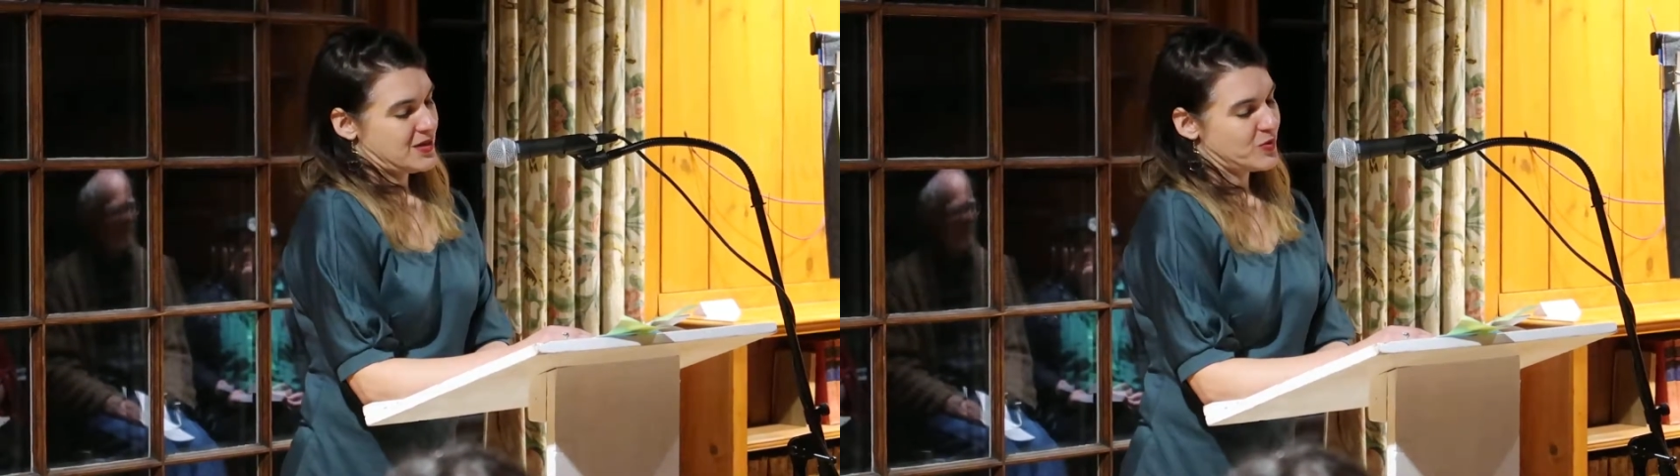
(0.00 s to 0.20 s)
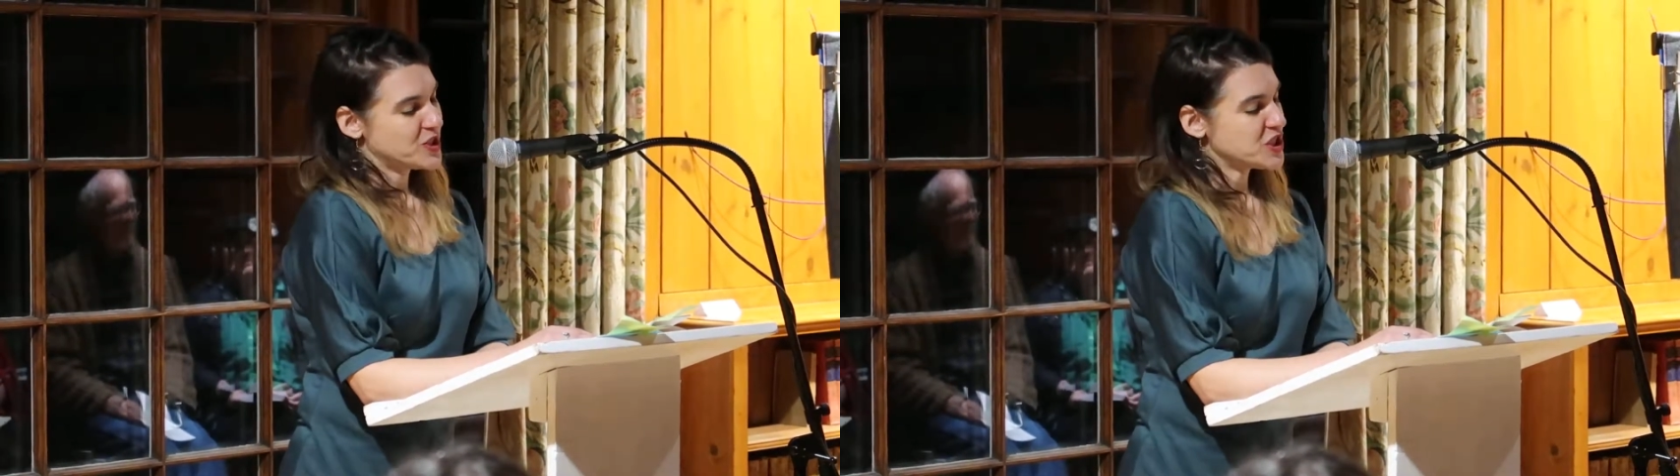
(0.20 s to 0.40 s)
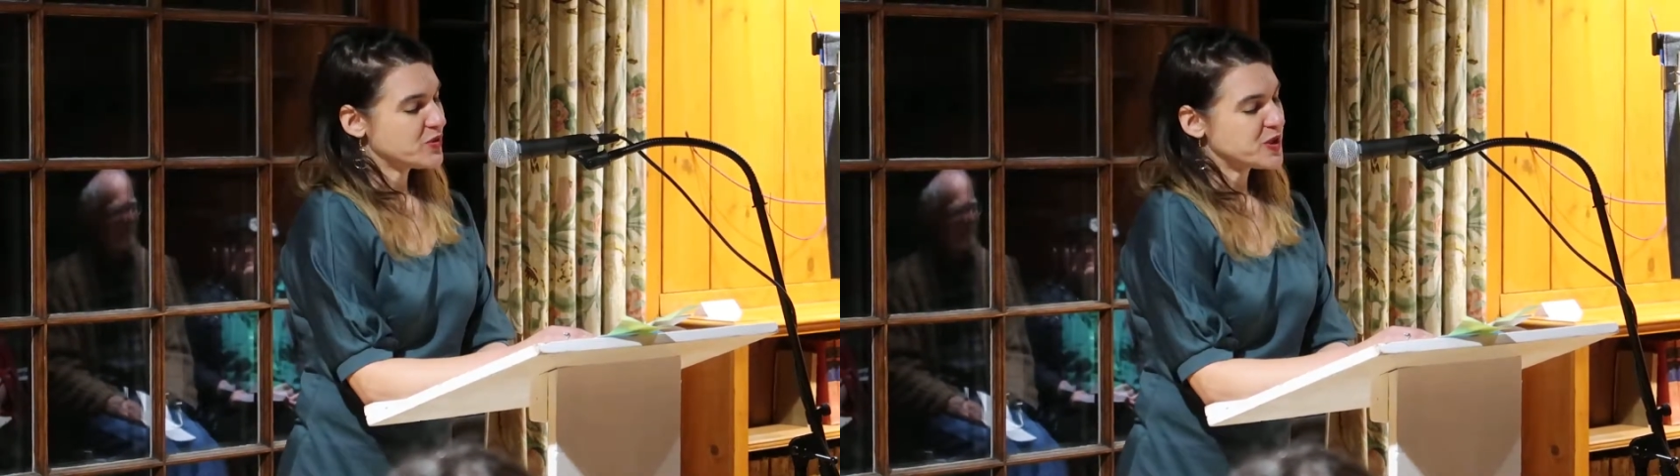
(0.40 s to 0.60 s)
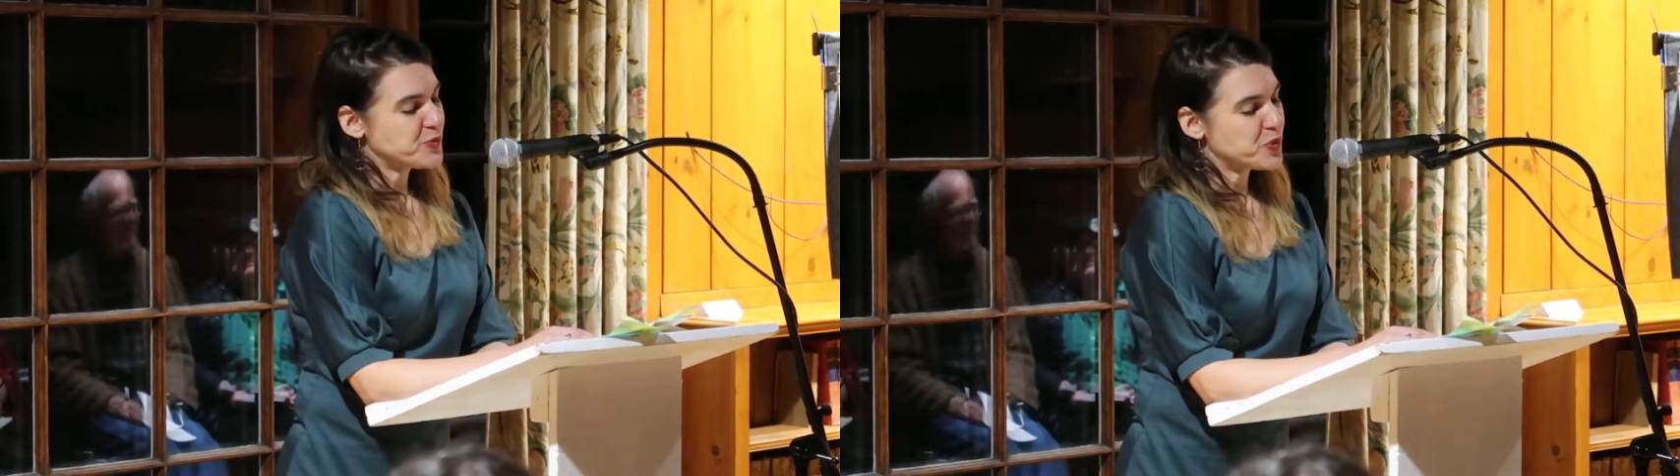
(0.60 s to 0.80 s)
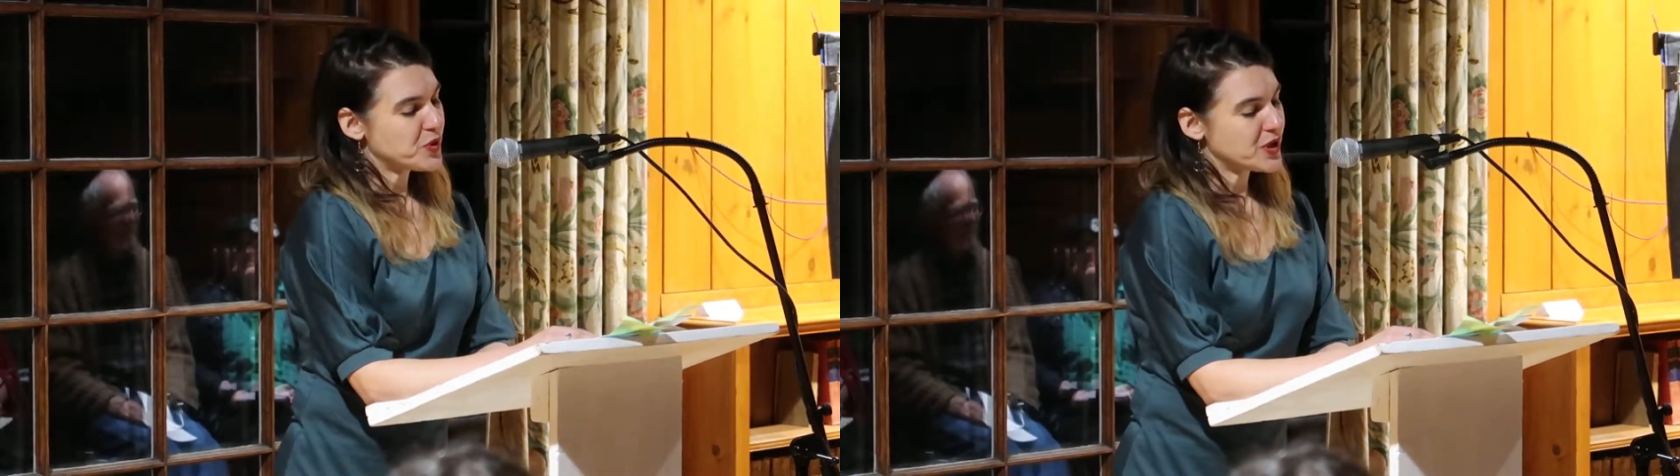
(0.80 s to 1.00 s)
When she was
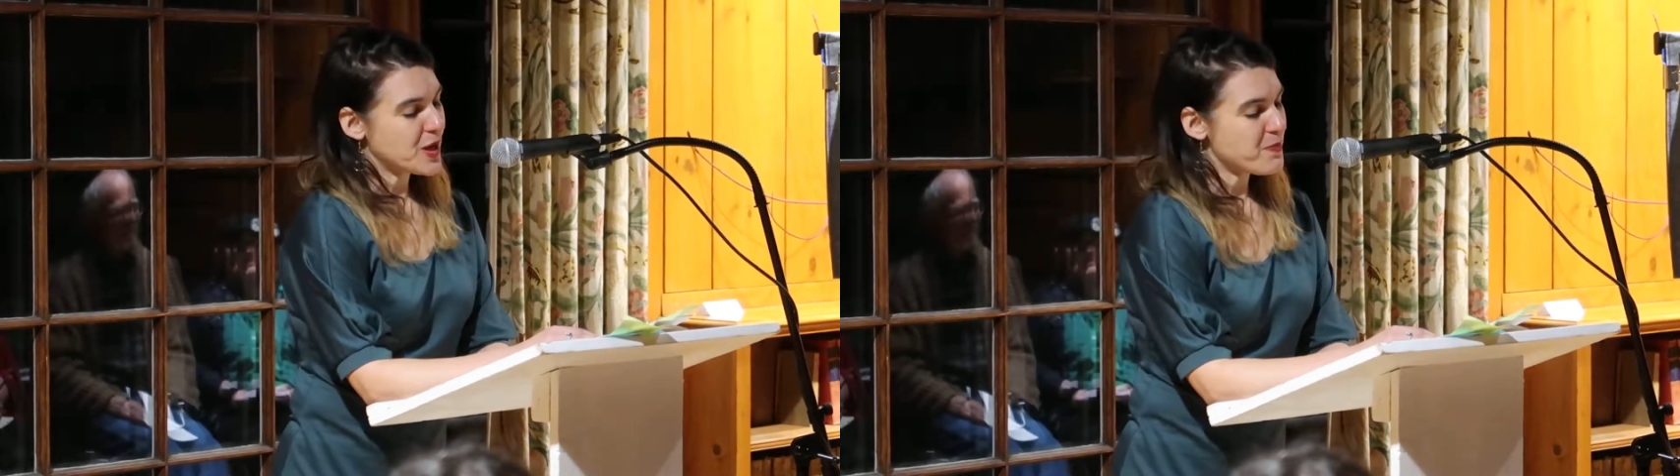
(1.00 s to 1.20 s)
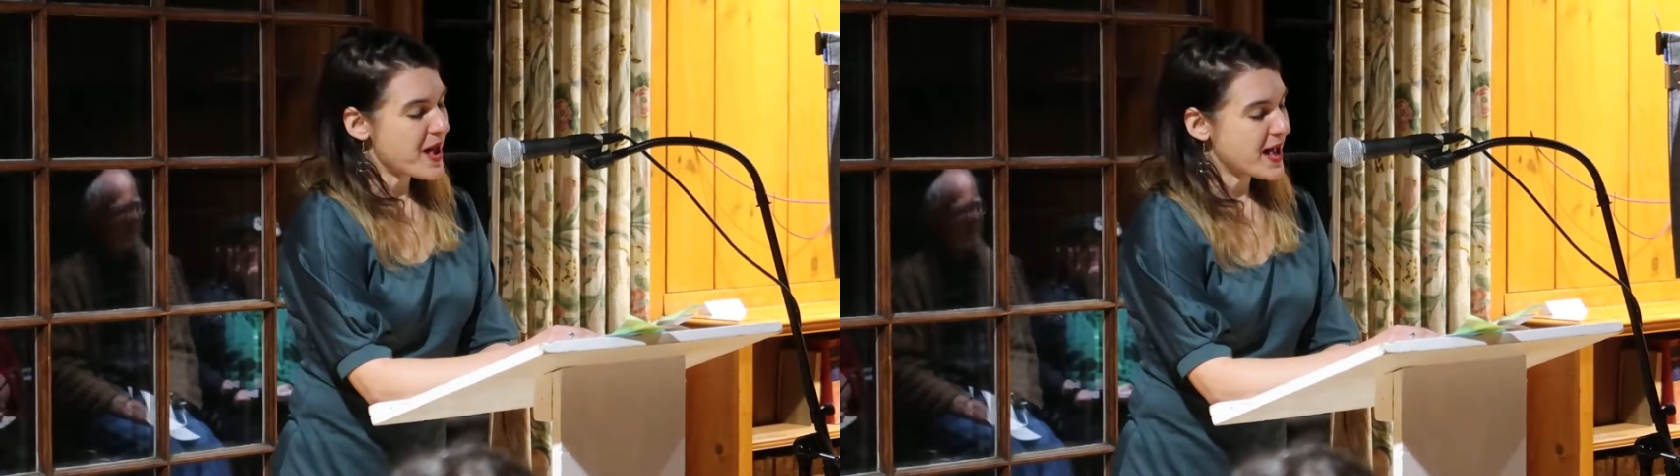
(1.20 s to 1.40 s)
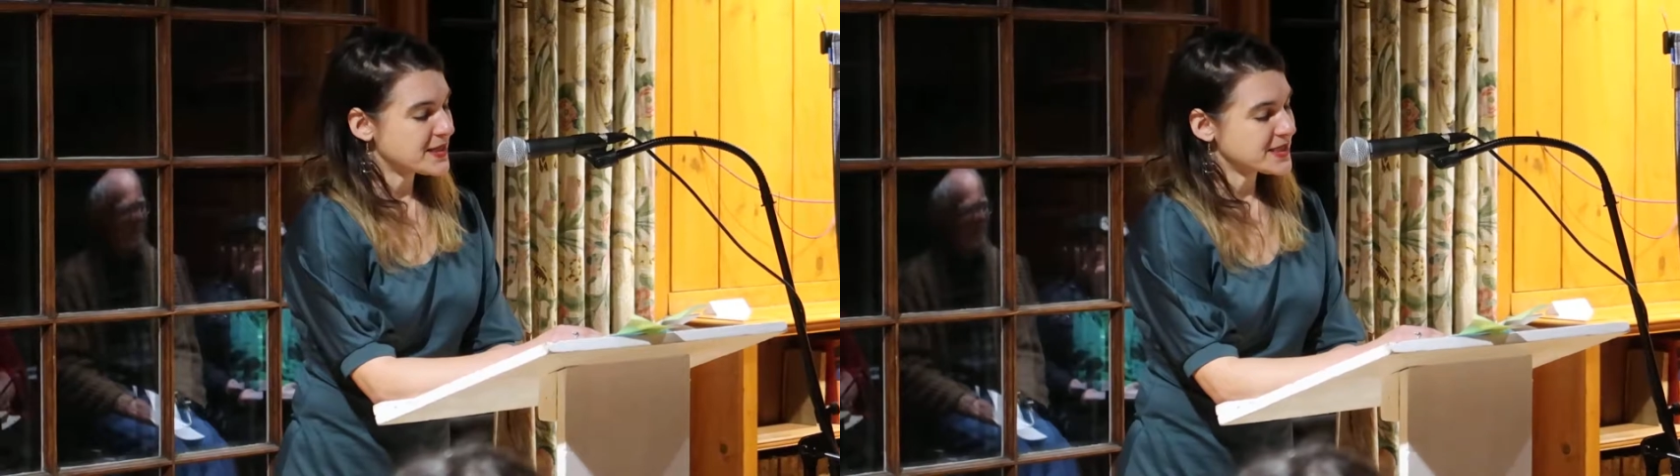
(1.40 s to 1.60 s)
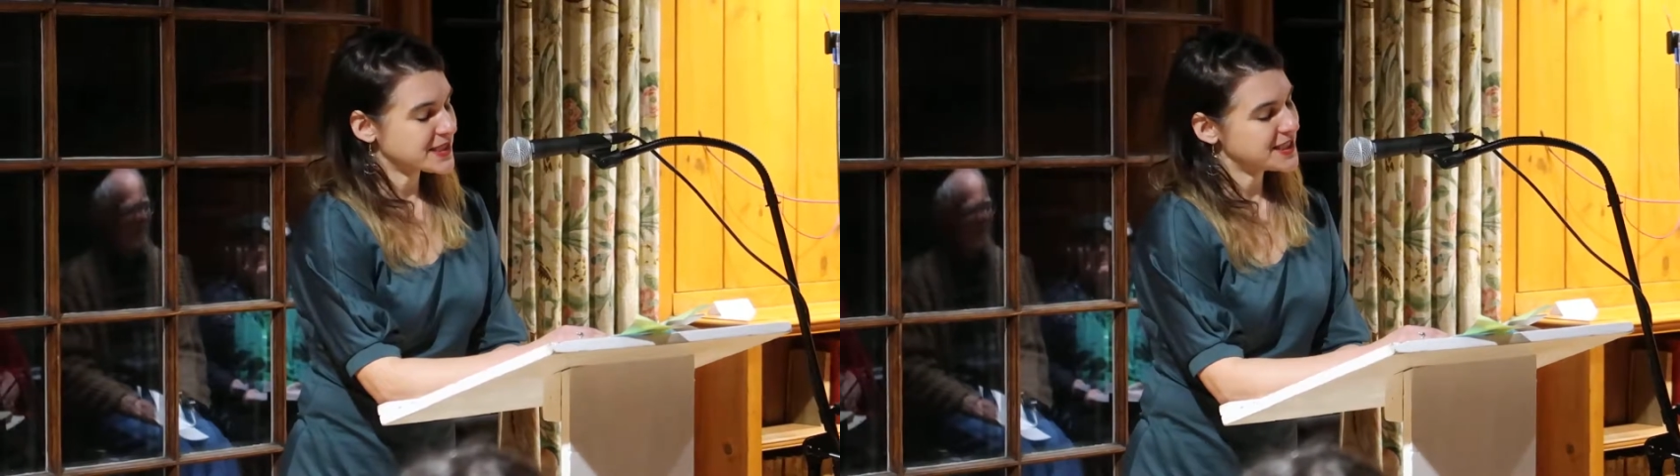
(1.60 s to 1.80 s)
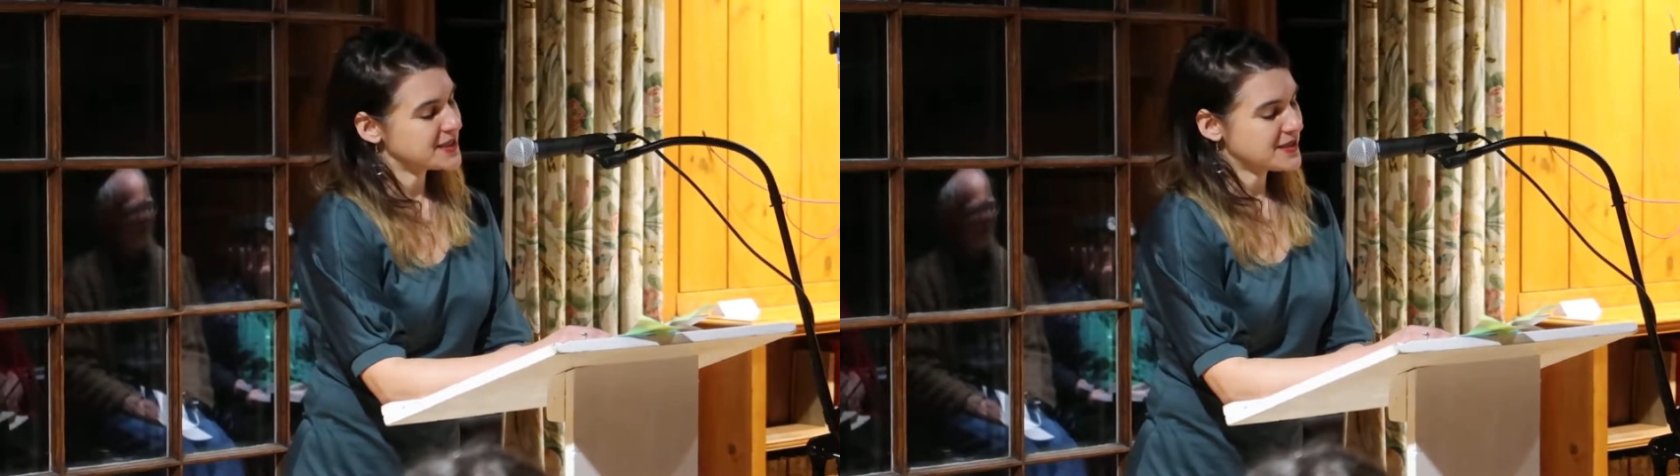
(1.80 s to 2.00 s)
born, a masked